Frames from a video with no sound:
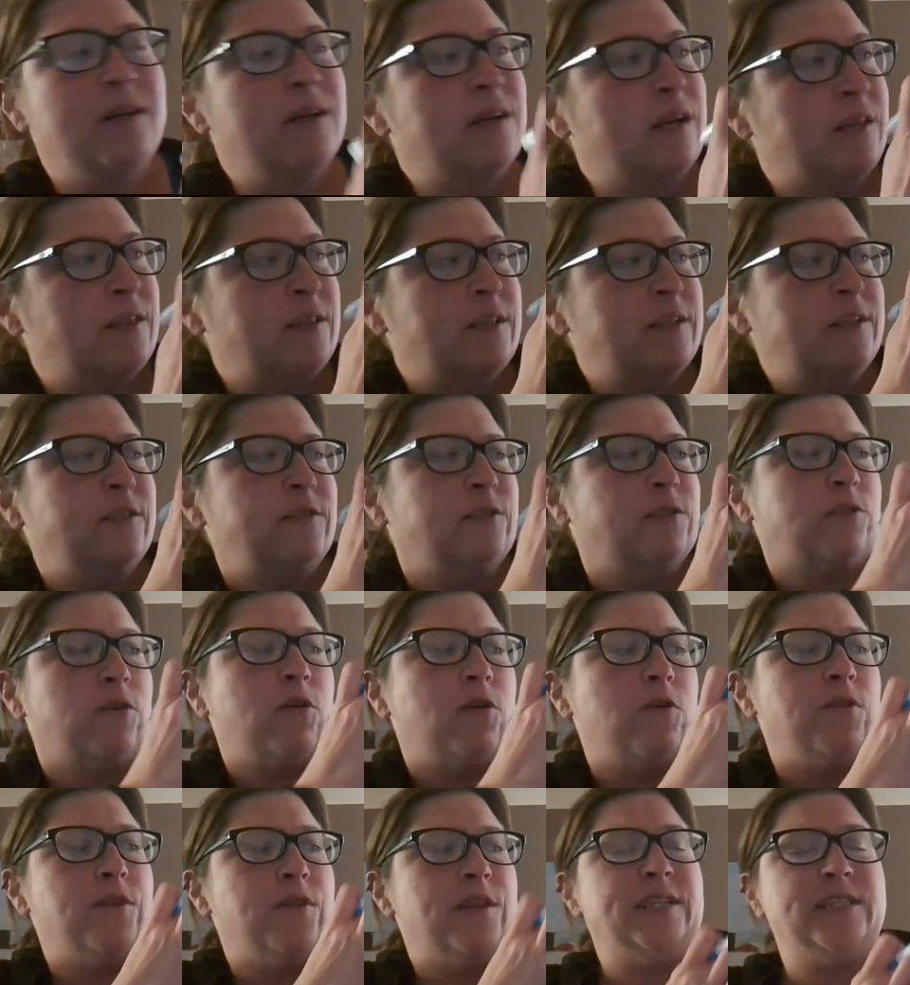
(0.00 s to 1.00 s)
And then you
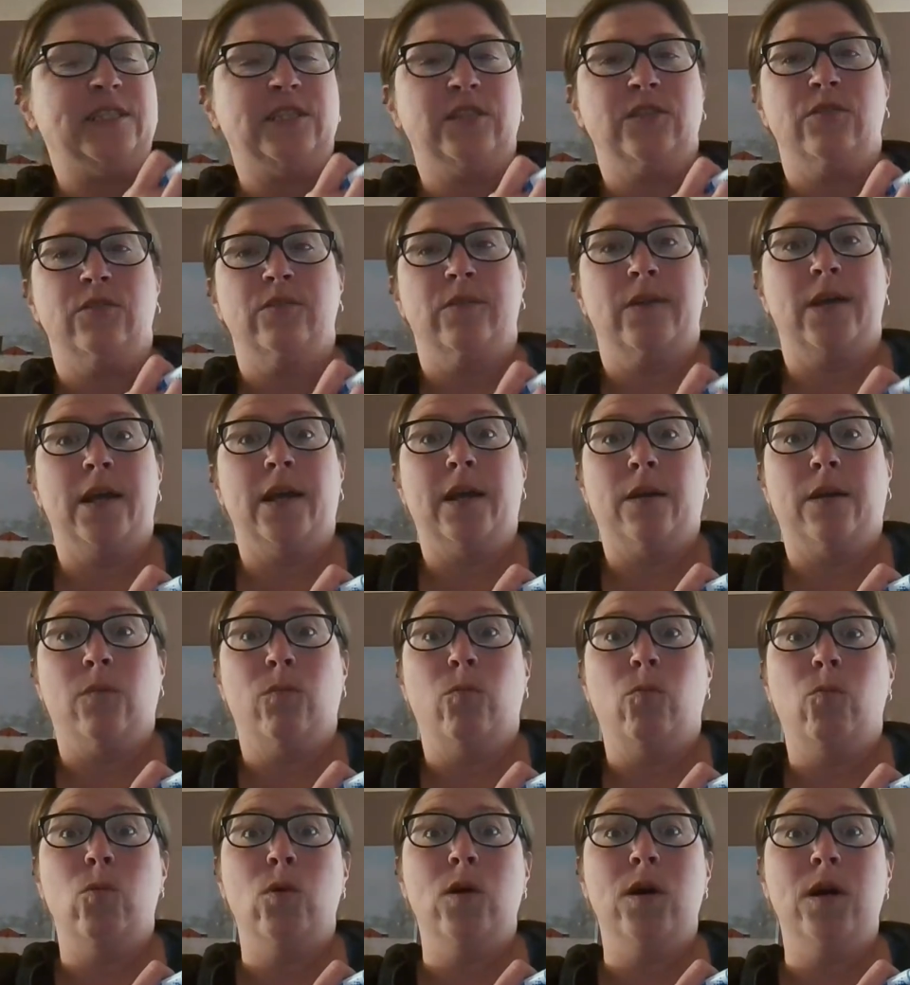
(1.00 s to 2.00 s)
solve this, and you're like,
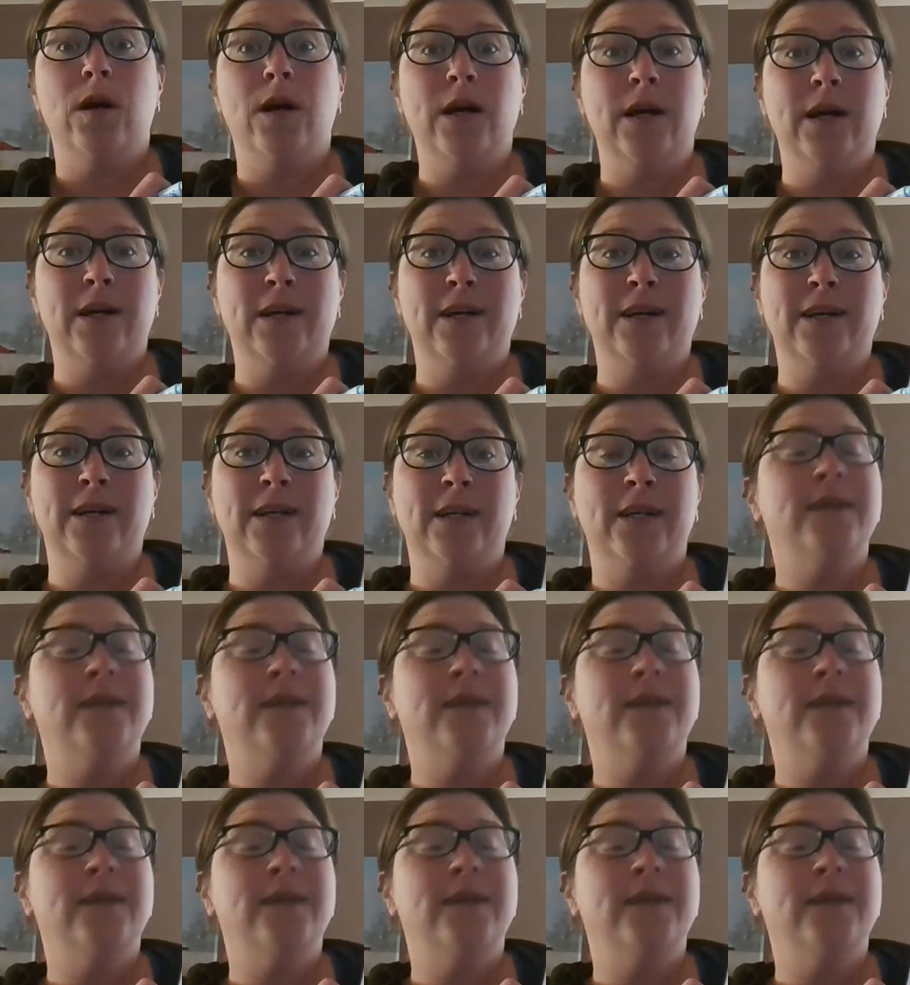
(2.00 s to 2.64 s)
what?